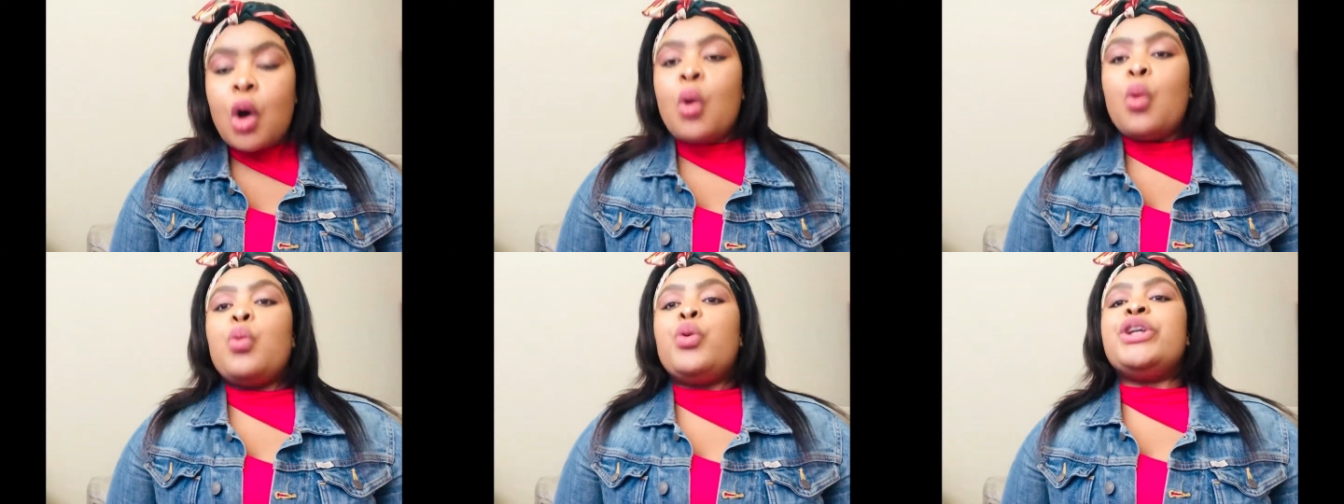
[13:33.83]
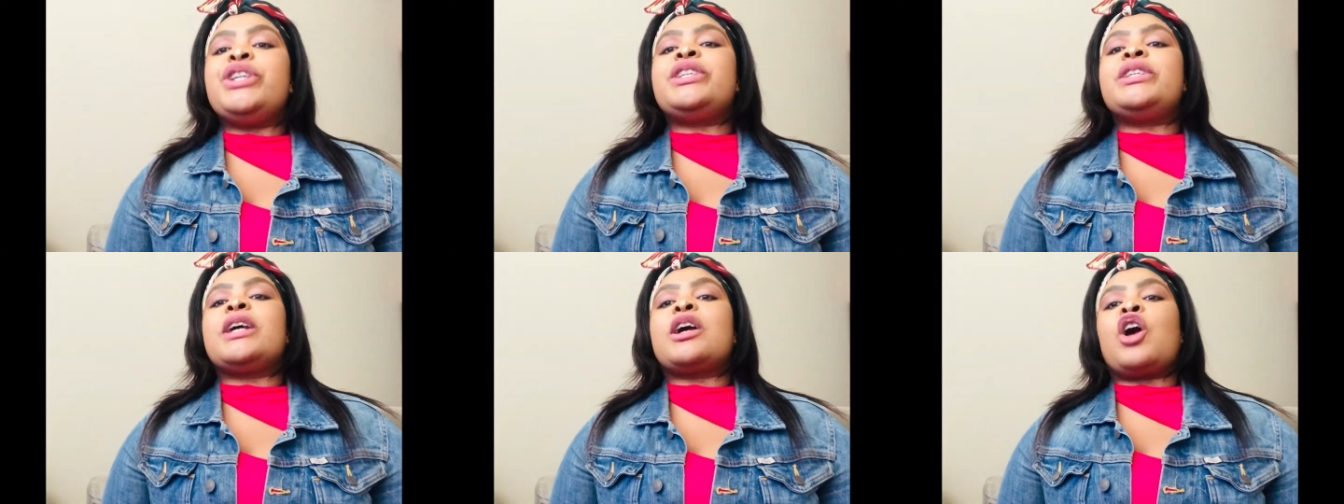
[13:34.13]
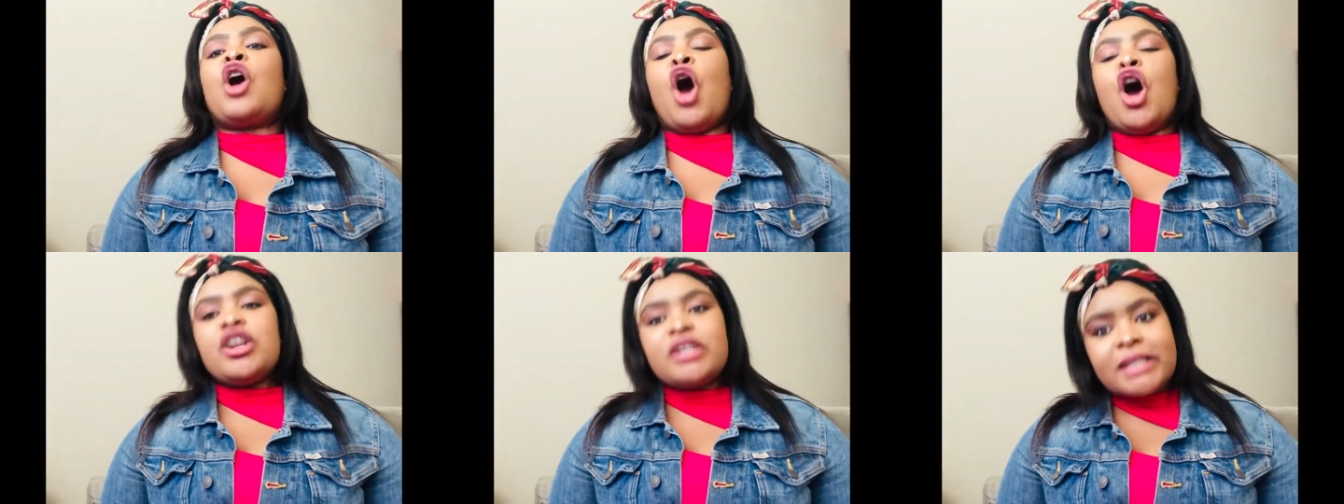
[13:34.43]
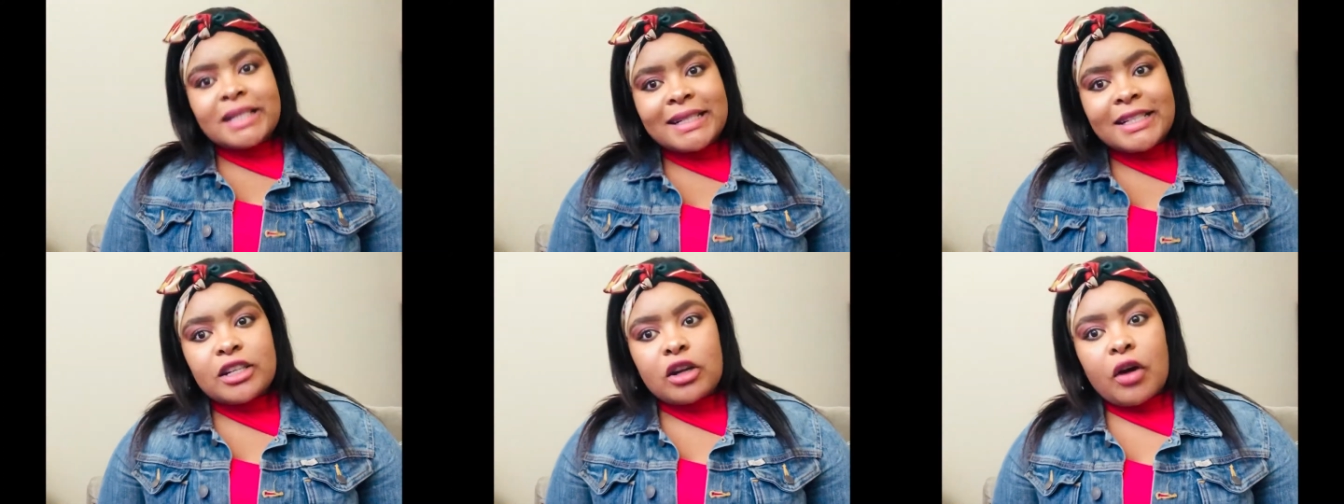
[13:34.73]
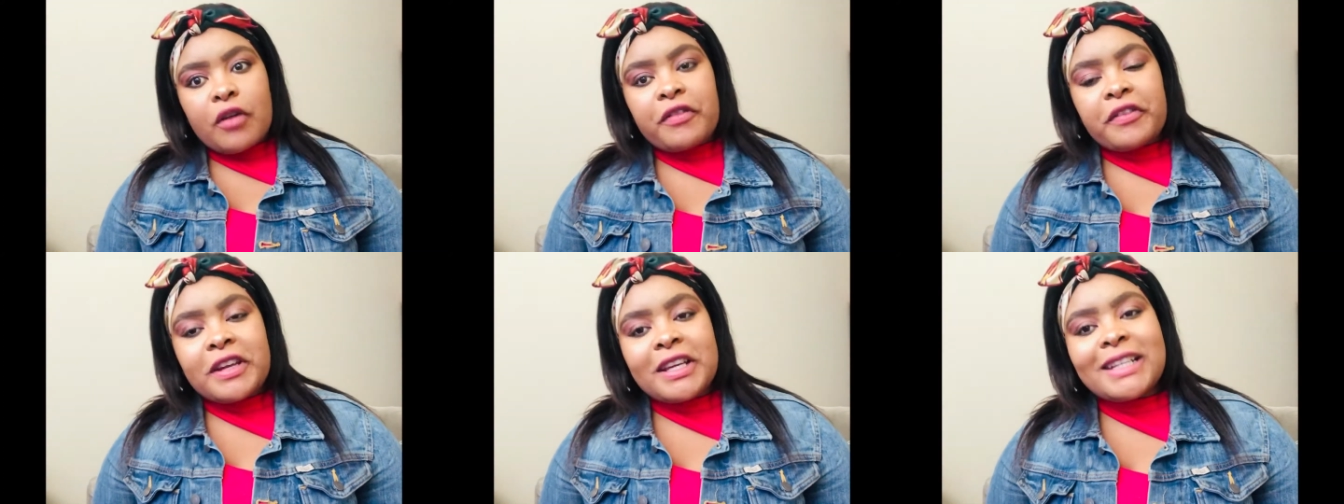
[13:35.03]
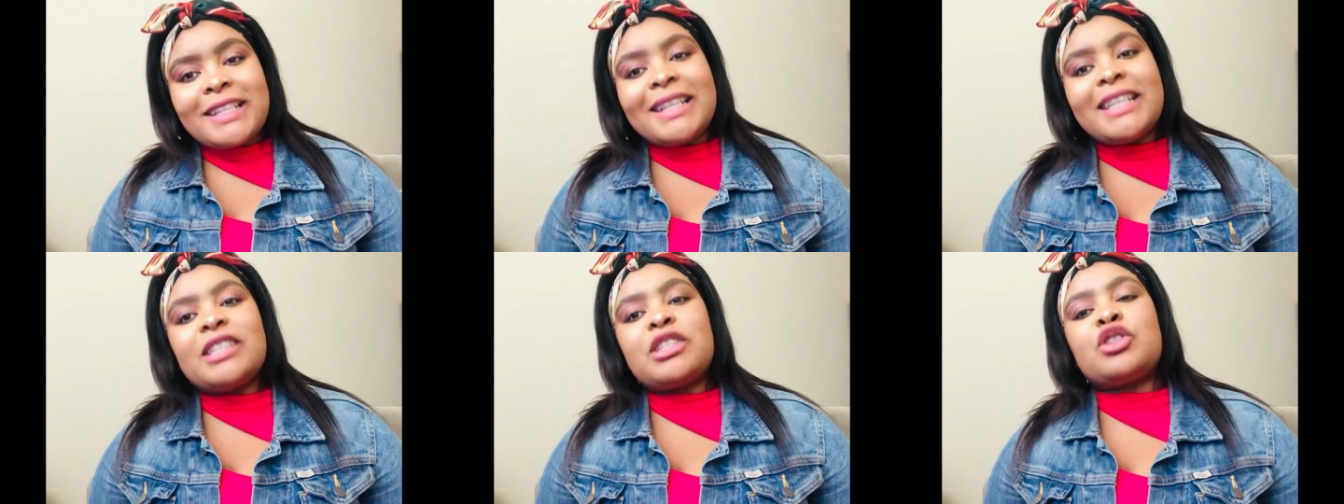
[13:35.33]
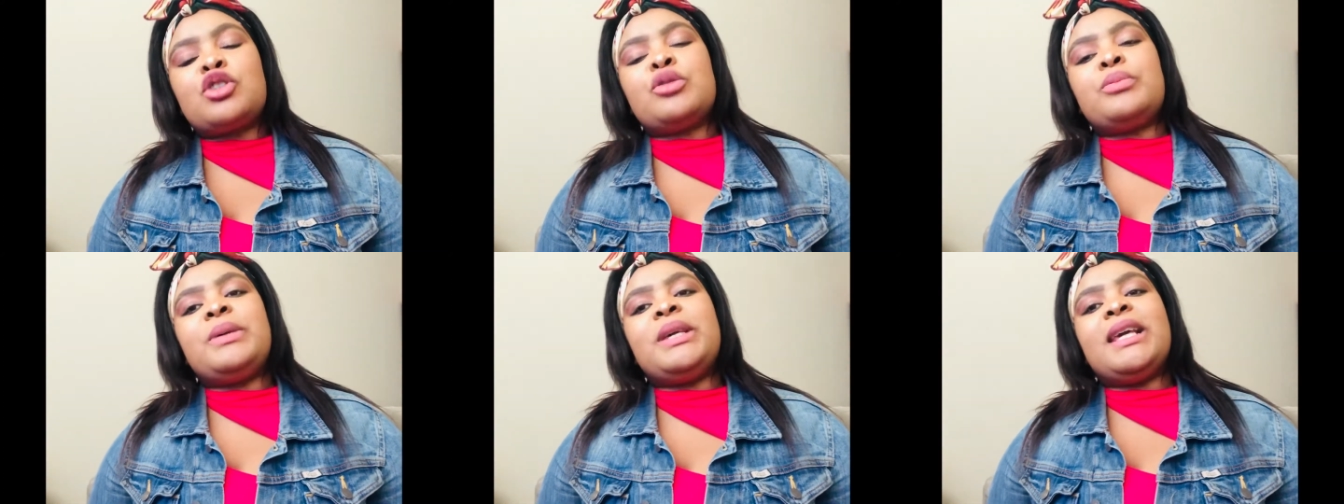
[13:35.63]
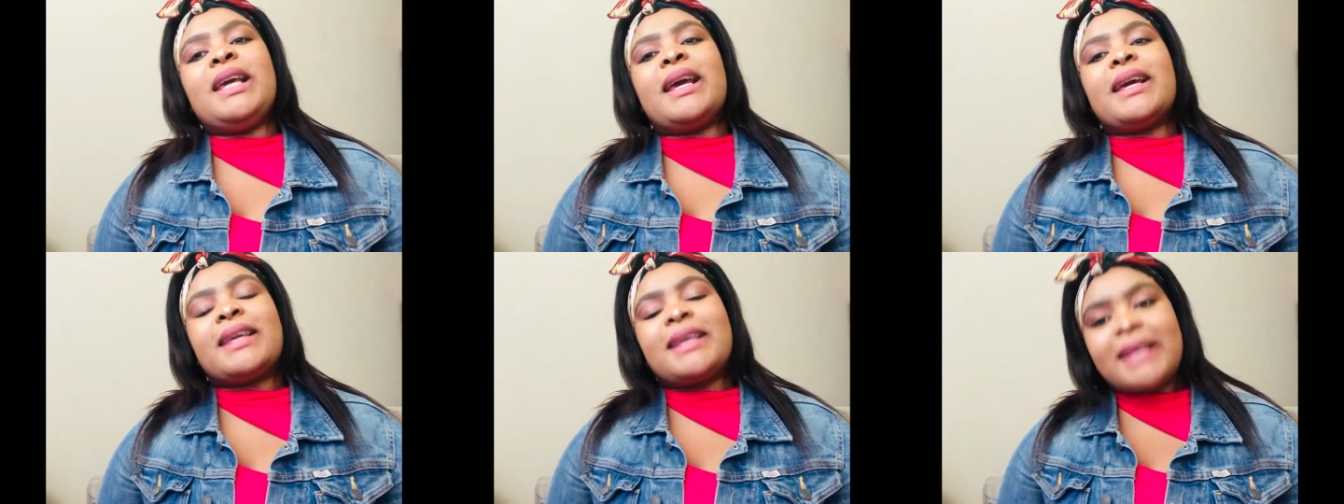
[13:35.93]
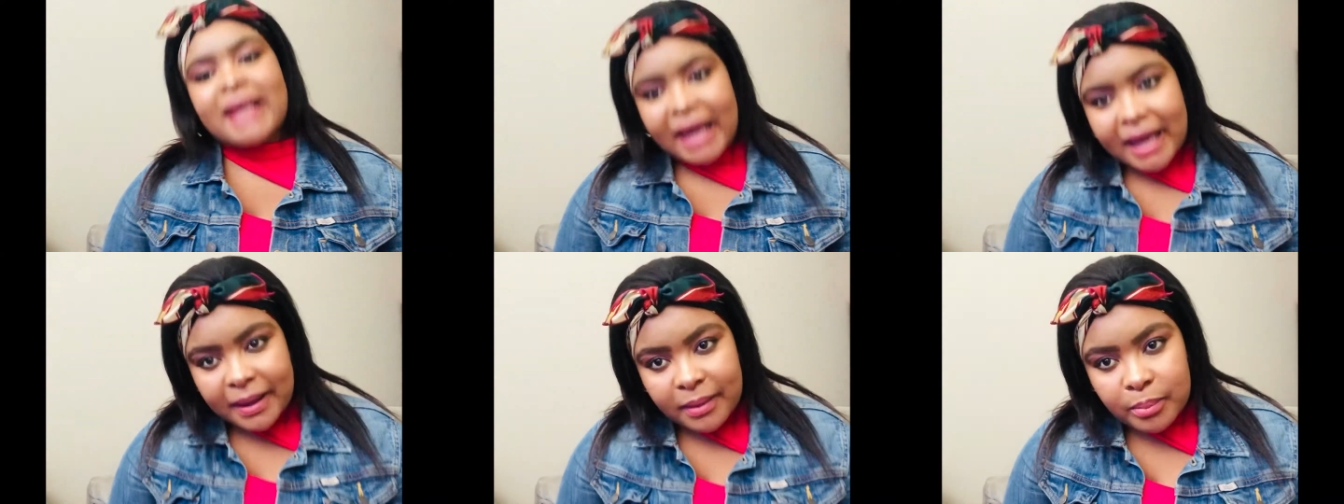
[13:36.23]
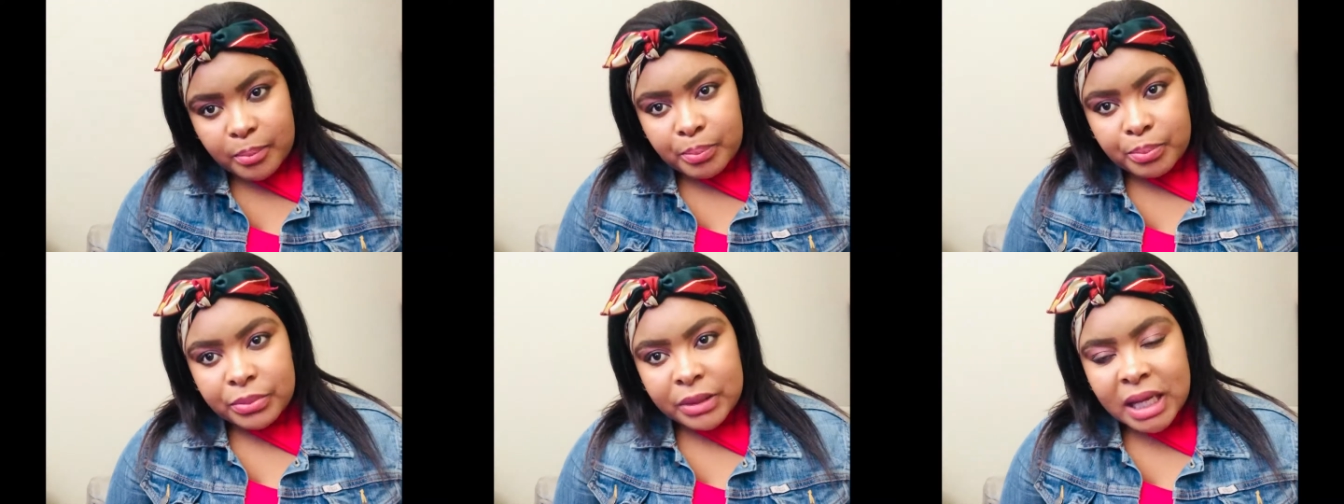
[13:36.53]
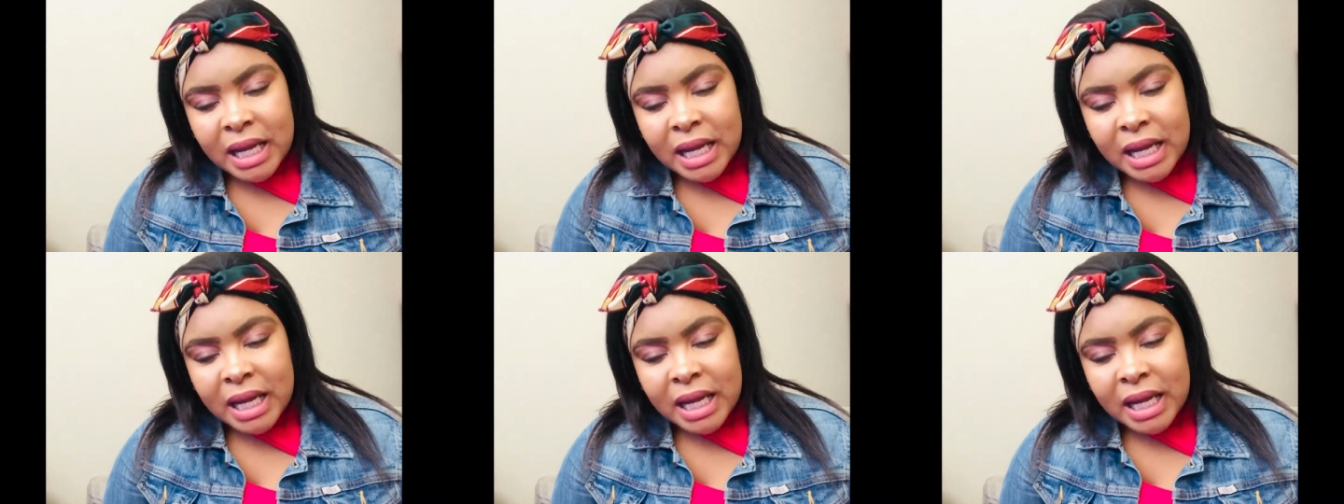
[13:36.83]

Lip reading: which the content of it is to be a game.